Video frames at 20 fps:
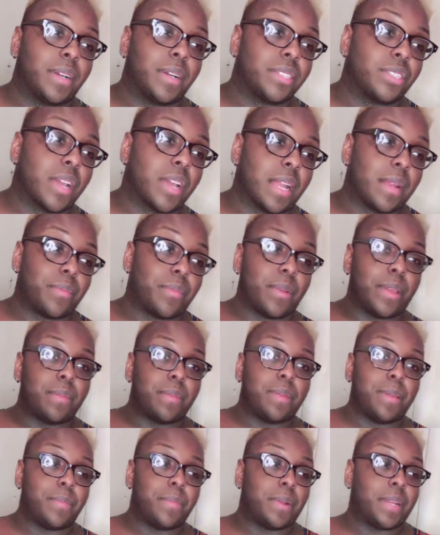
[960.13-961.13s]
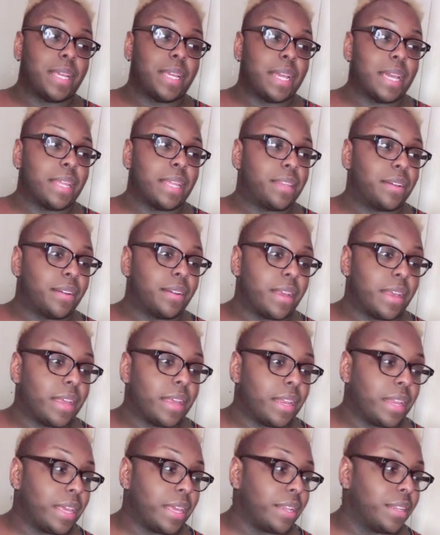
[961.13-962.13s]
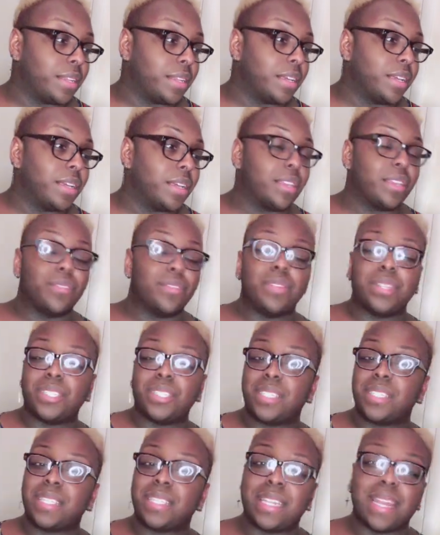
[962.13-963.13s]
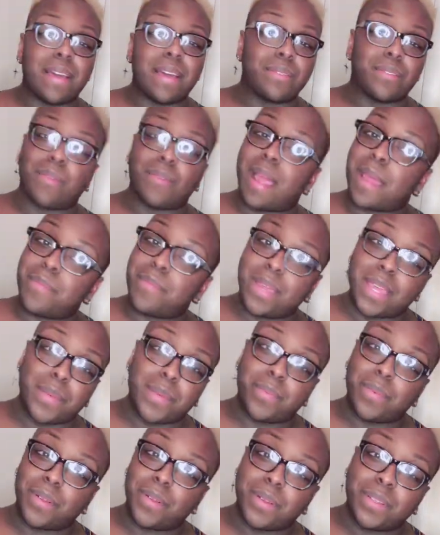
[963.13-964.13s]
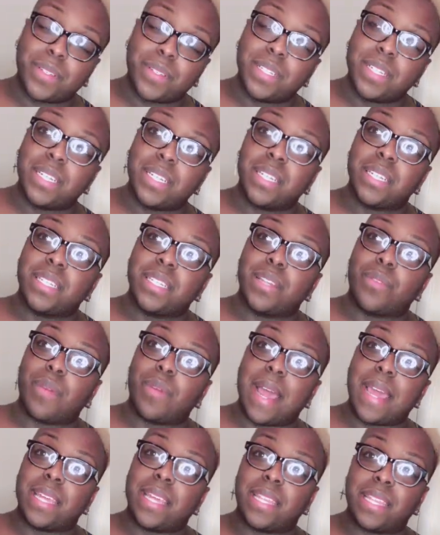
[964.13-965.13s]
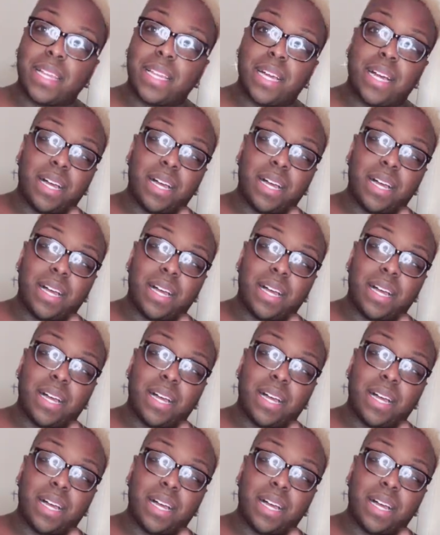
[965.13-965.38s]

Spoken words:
her trying to bring people together and you just didn't have the right people, the right